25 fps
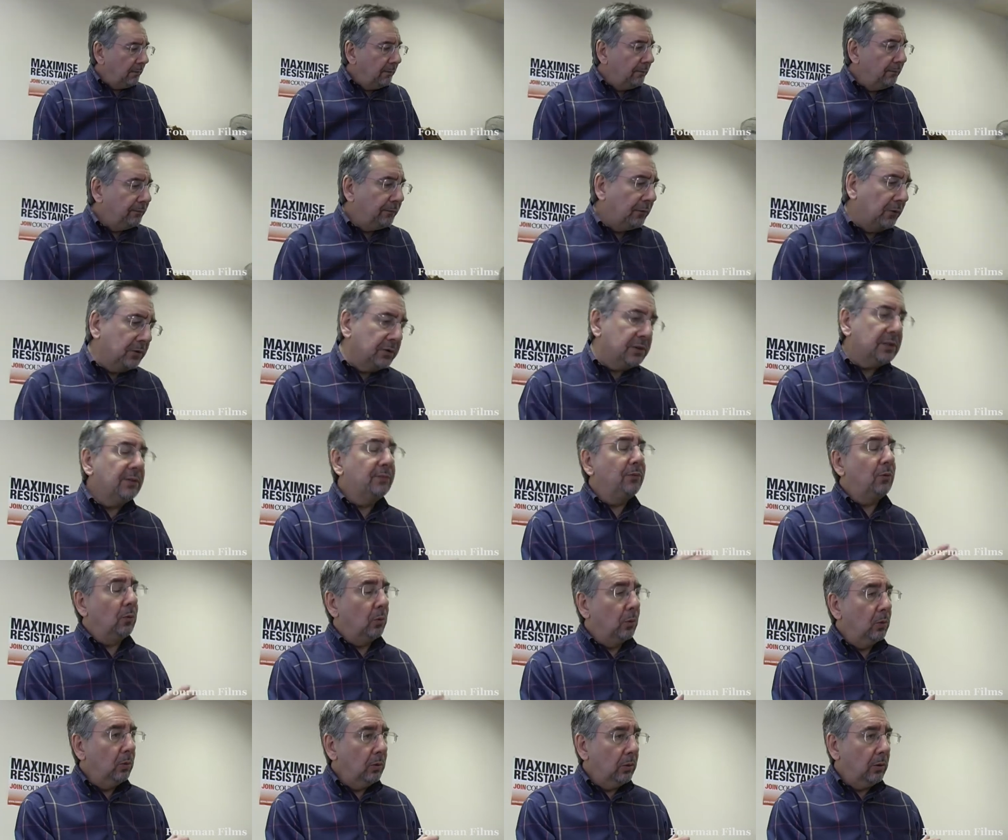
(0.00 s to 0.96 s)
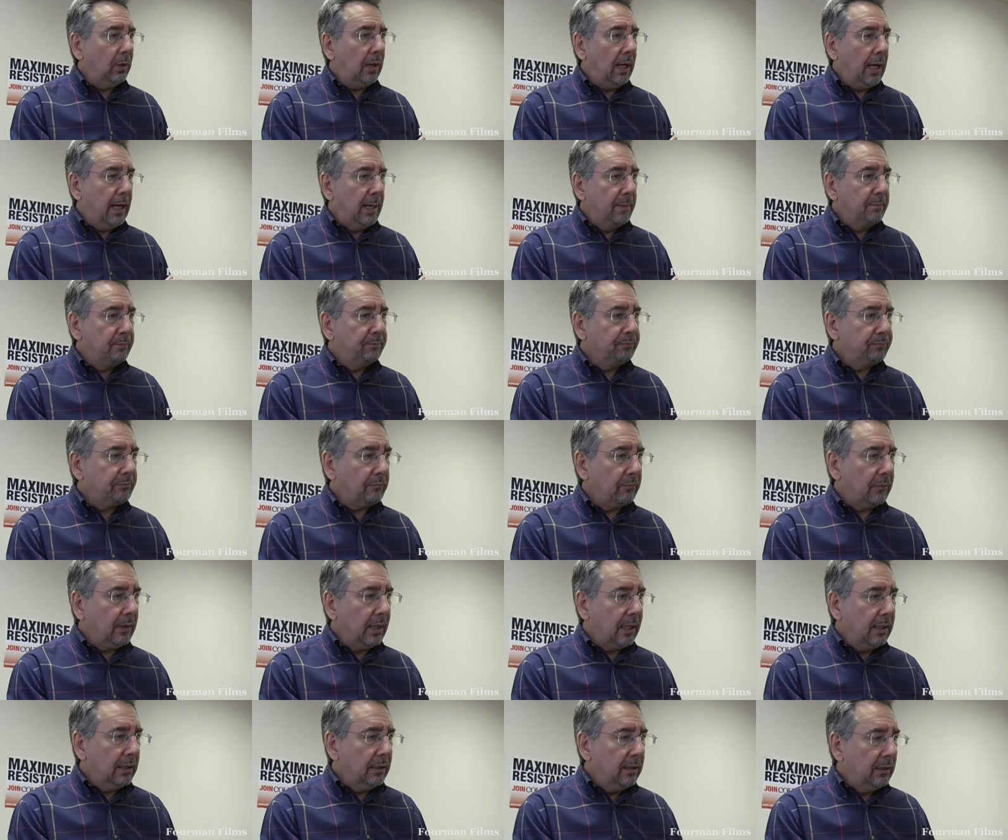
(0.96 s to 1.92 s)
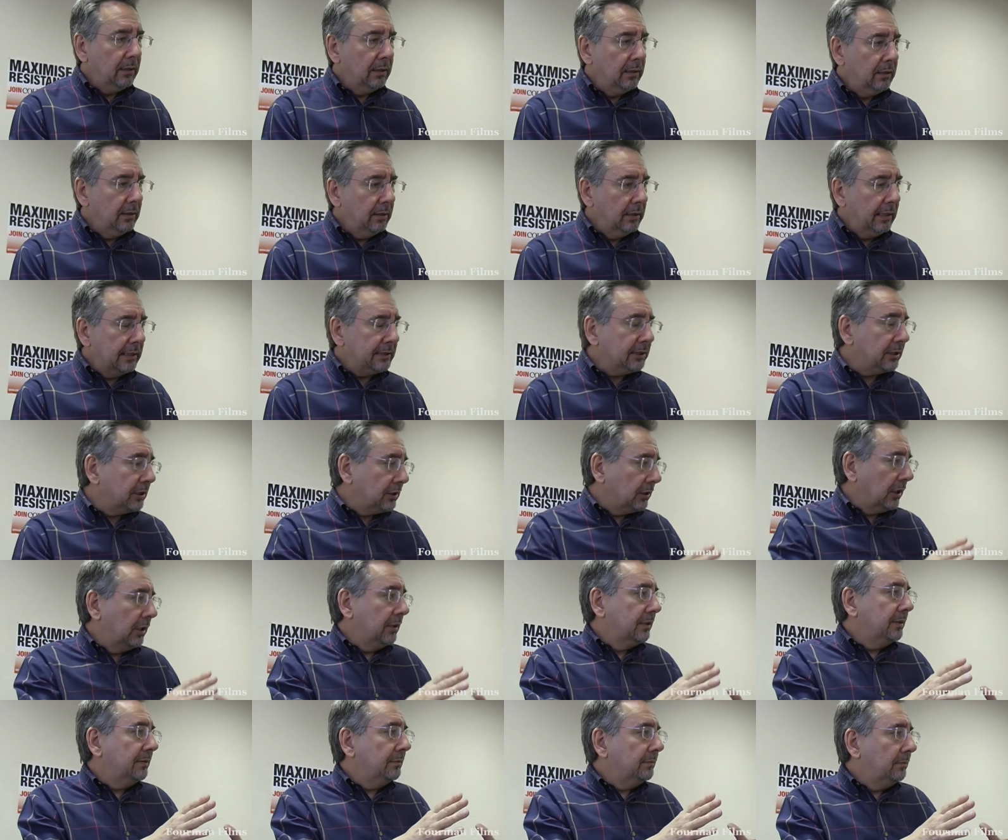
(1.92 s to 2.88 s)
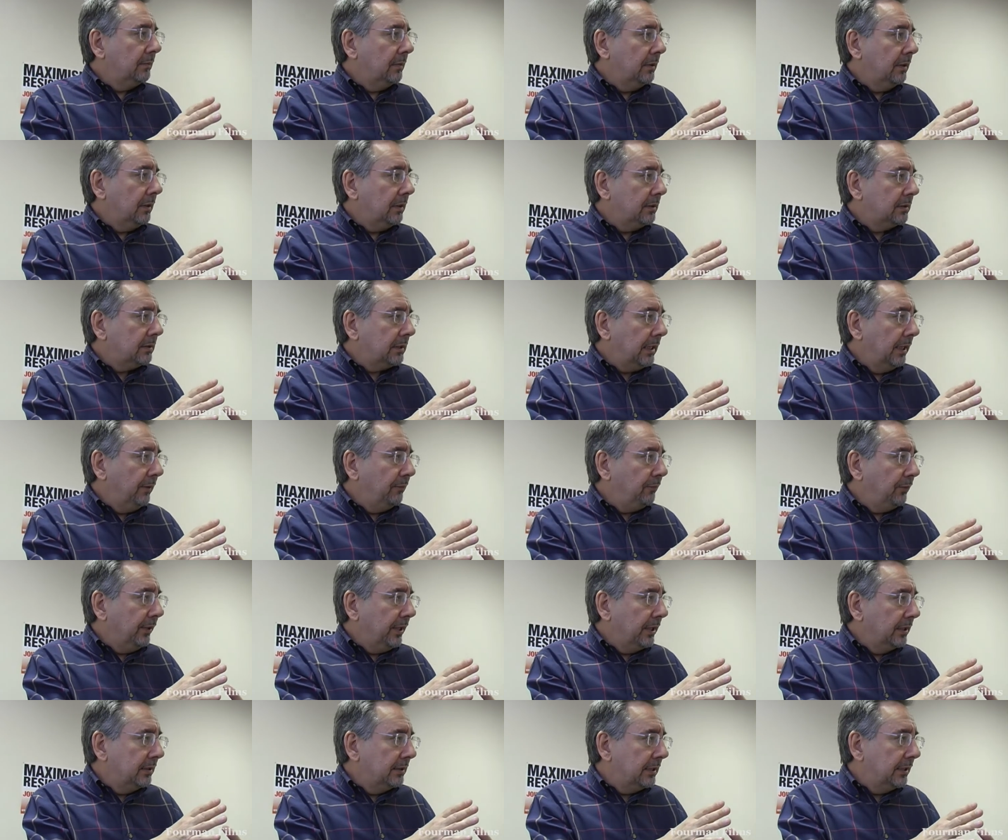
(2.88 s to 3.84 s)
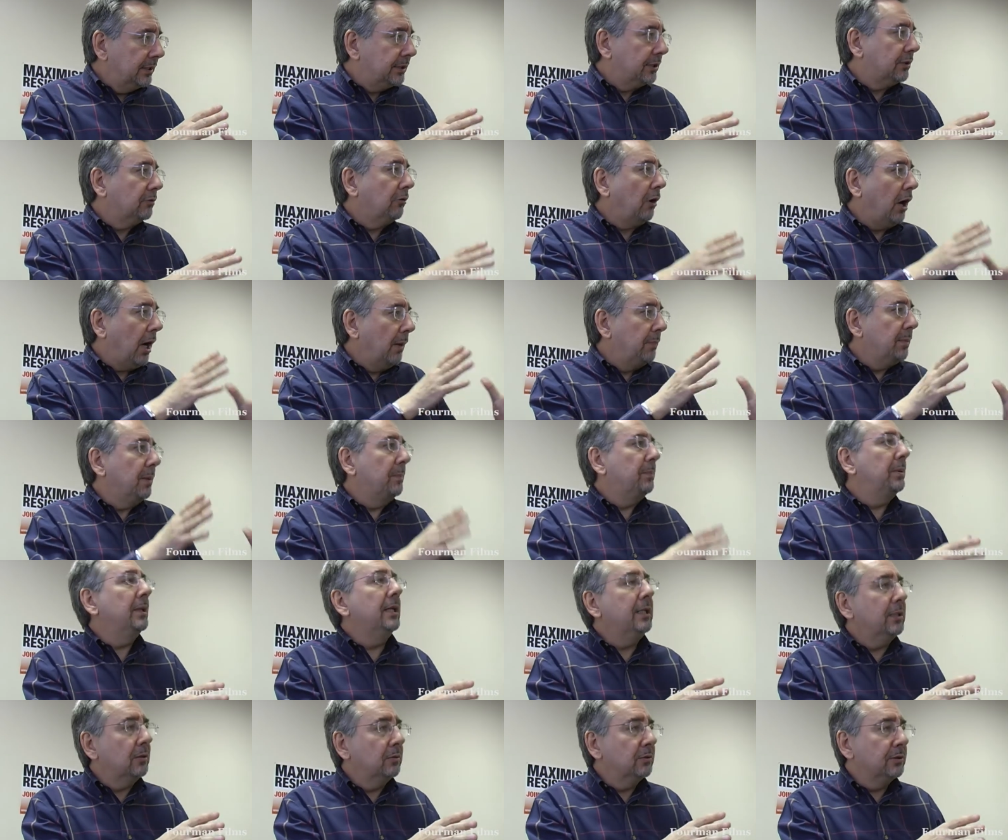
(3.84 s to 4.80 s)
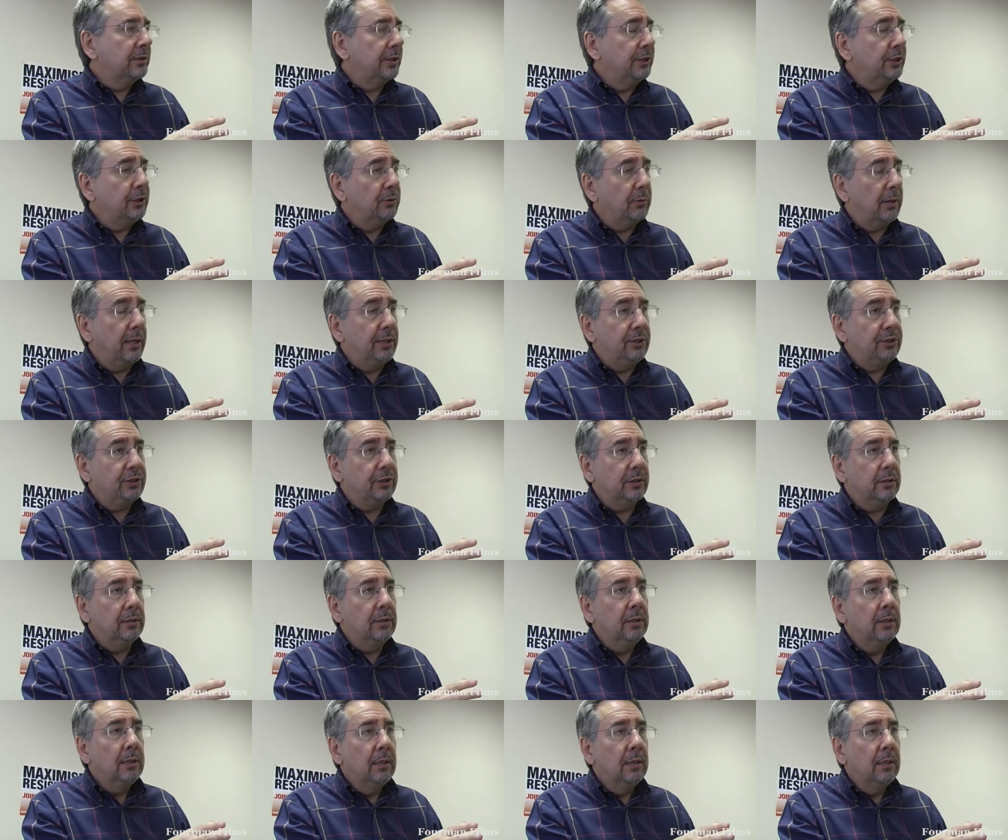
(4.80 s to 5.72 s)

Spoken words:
First of all, let's just kind of see if we can describe the political situation